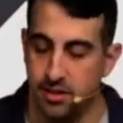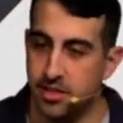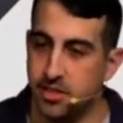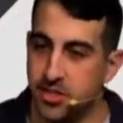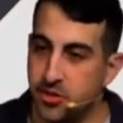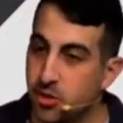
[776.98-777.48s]

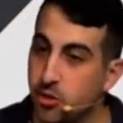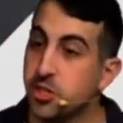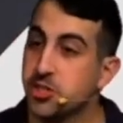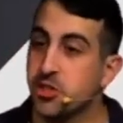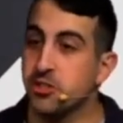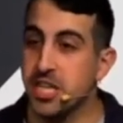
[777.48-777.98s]
Did the early
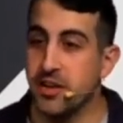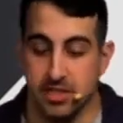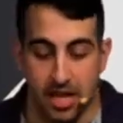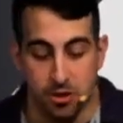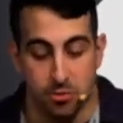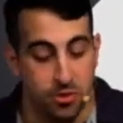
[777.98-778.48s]
church have a
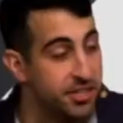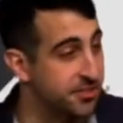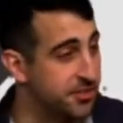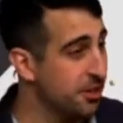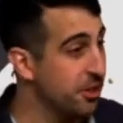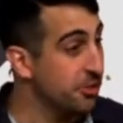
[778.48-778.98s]
lot of wins?
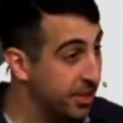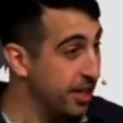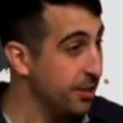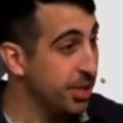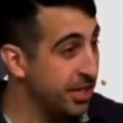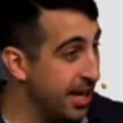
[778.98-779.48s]
Are you kidding
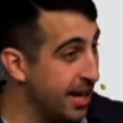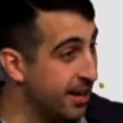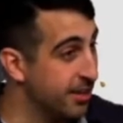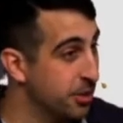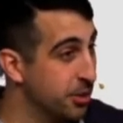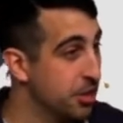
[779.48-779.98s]
me? Yeah.
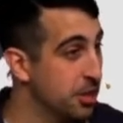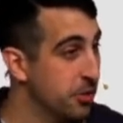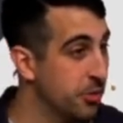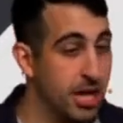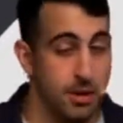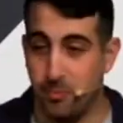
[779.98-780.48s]
We
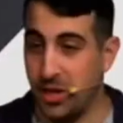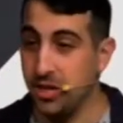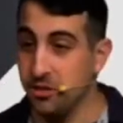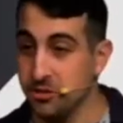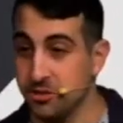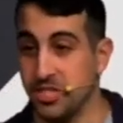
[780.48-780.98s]
got
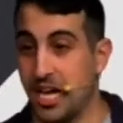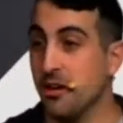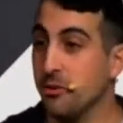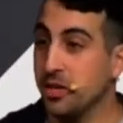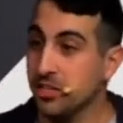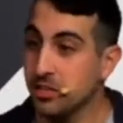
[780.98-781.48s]
Peter's shadow
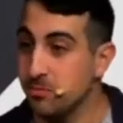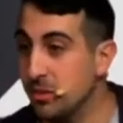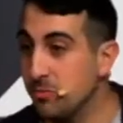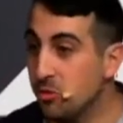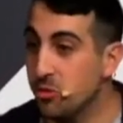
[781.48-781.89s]
healing people.